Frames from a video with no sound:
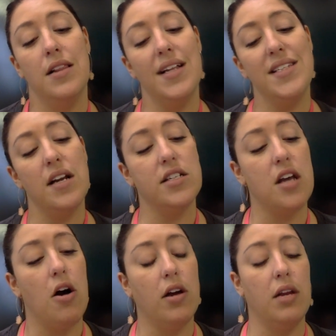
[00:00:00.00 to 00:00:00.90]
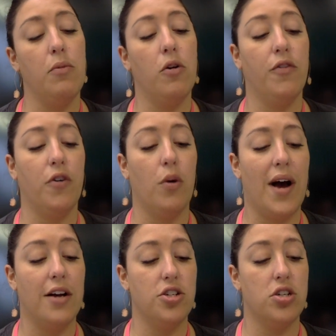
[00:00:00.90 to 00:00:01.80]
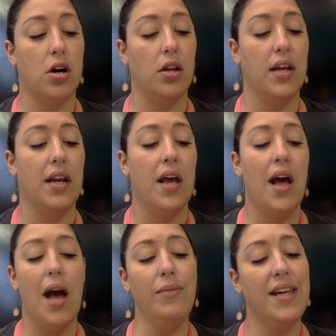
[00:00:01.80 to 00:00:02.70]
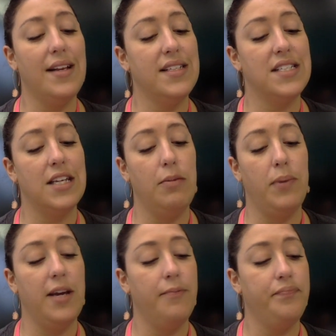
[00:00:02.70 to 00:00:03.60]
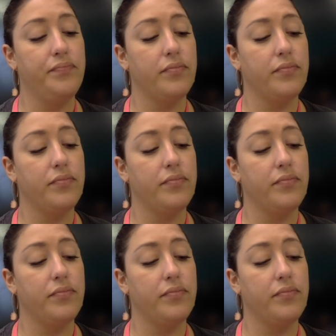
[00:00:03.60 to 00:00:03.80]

Let's not talk any more for a while, Charlotte. I'm getting sleepy.